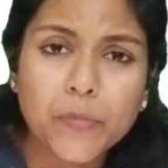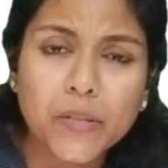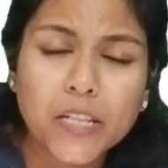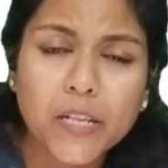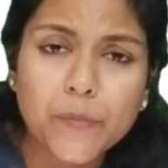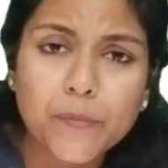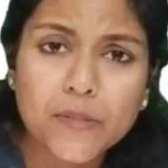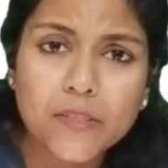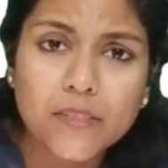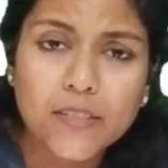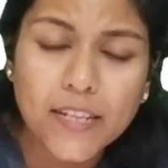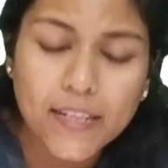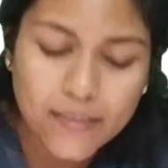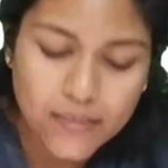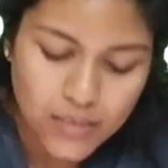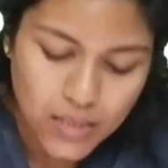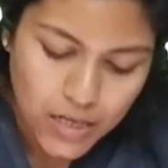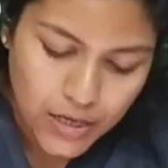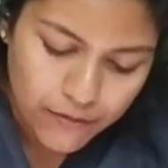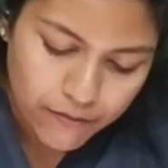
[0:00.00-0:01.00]
becomes
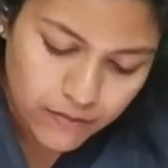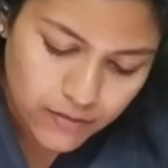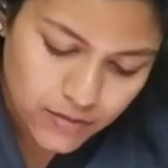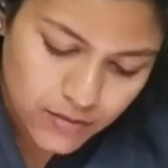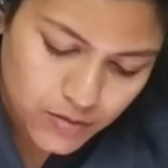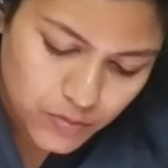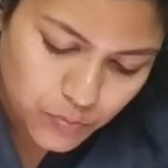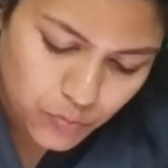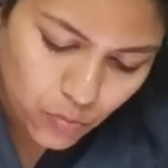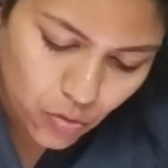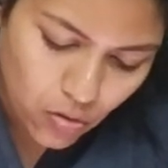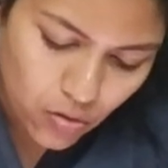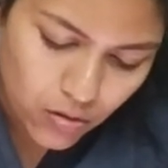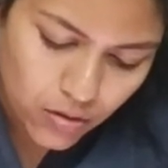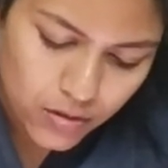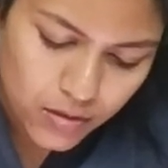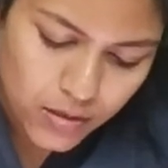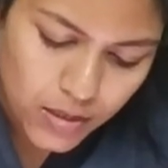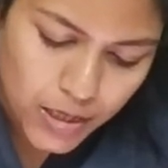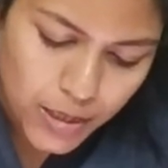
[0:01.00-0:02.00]
dense with a
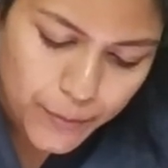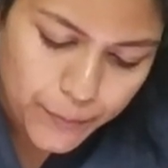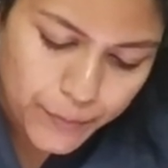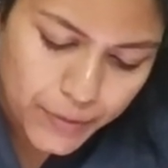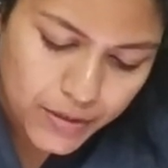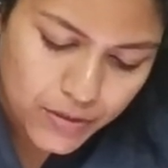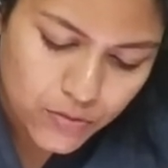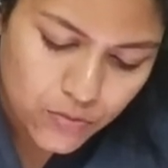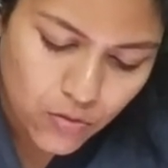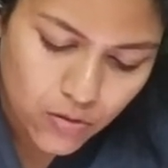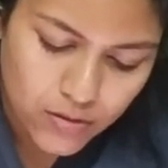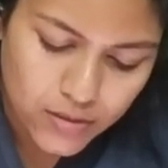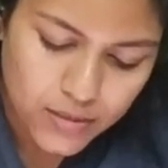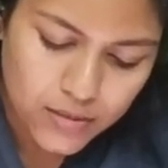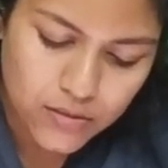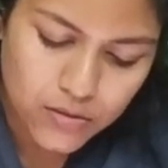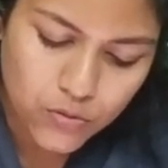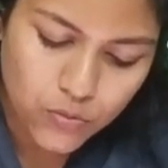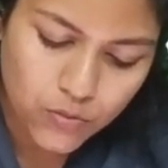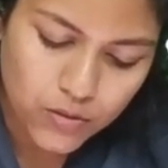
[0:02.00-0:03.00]
small
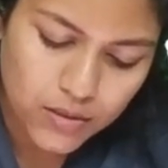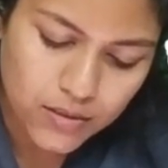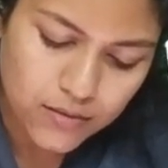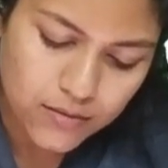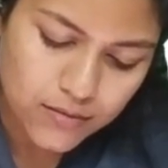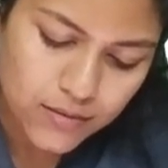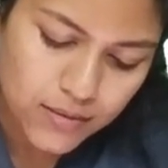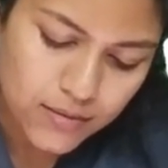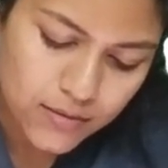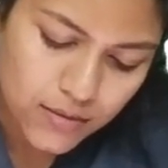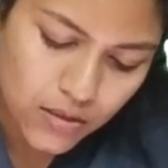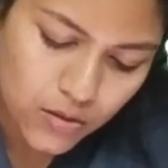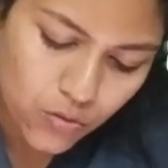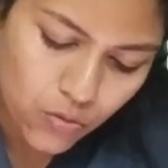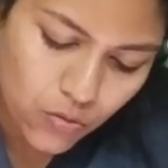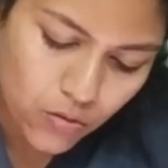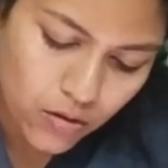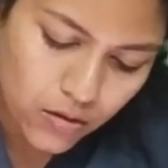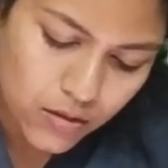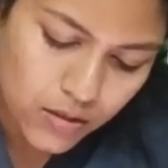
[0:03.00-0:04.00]
pycnotic nucleus. These are
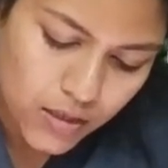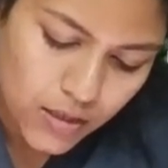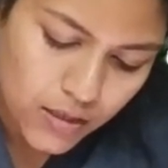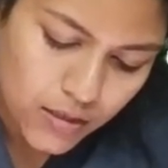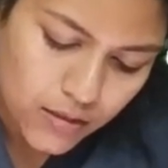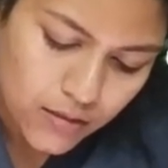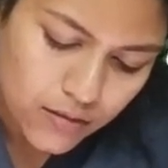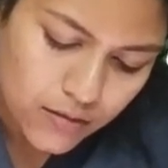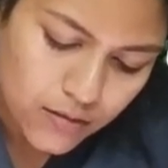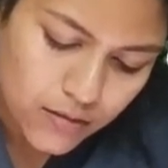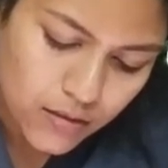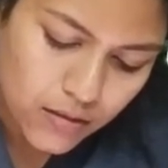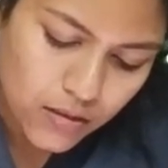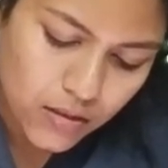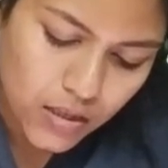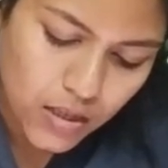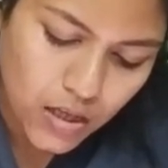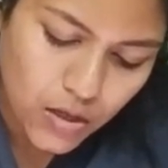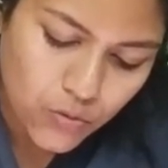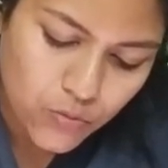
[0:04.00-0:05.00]
called the
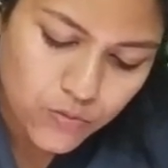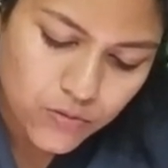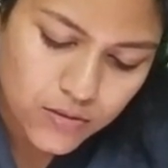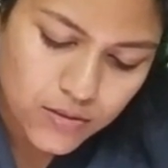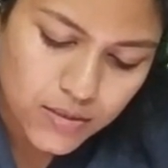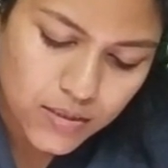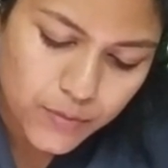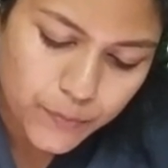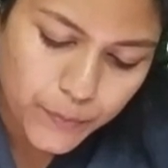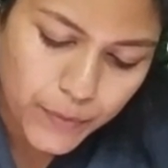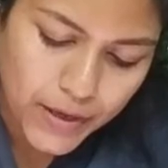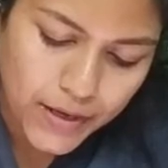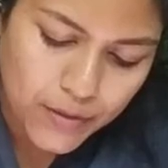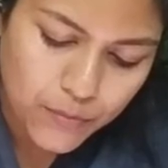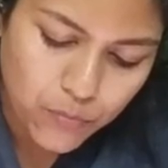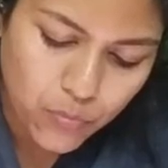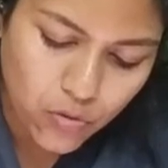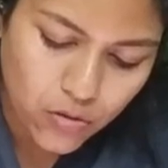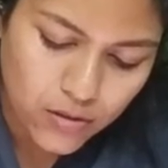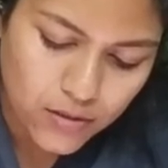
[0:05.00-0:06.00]

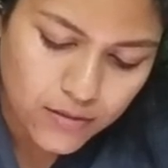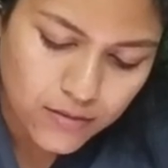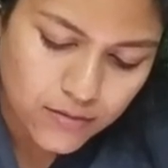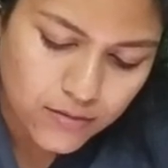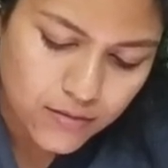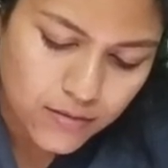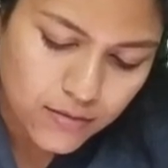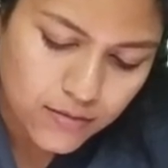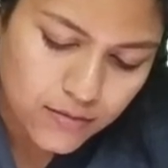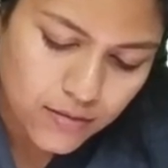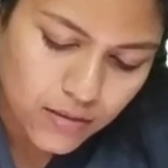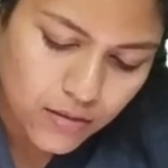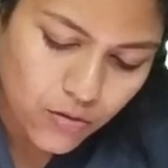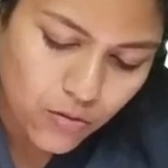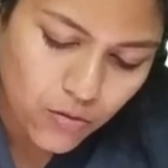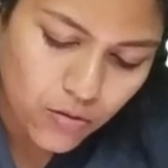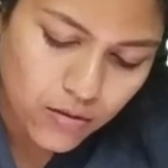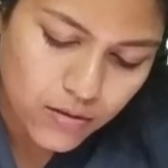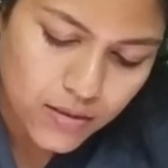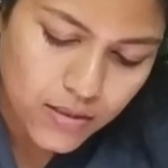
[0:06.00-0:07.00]
councilman bodies. These are
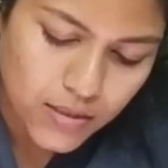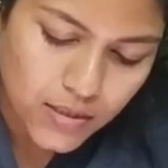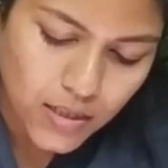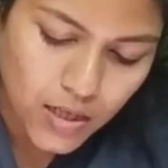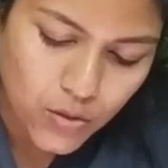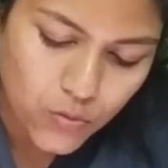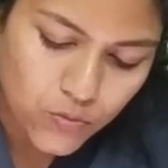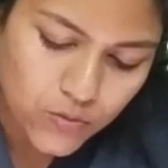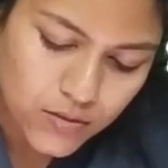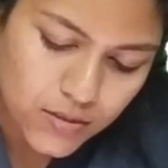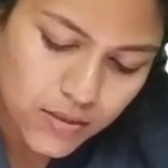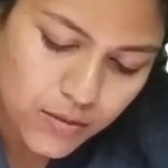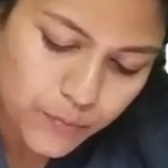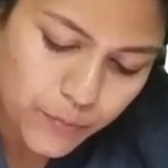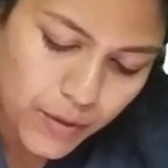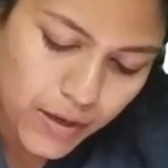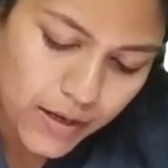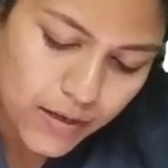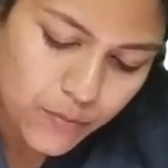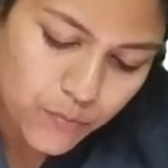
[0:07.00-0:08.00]
called the
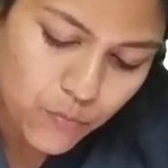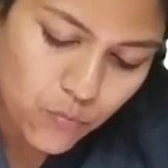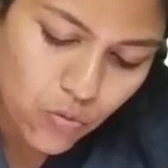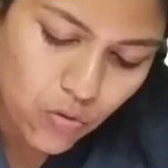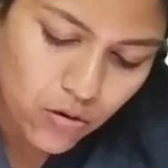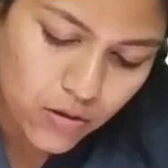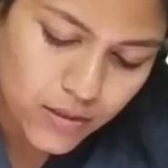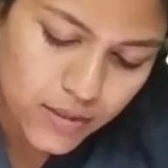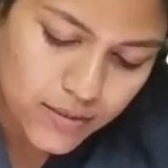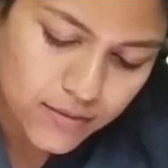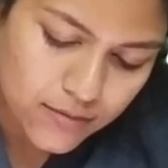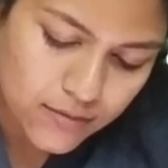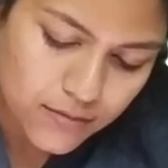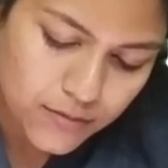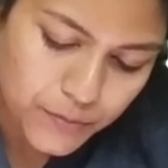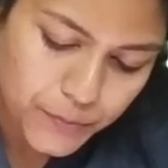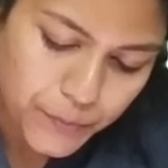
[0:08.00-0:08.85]
councilman bodies.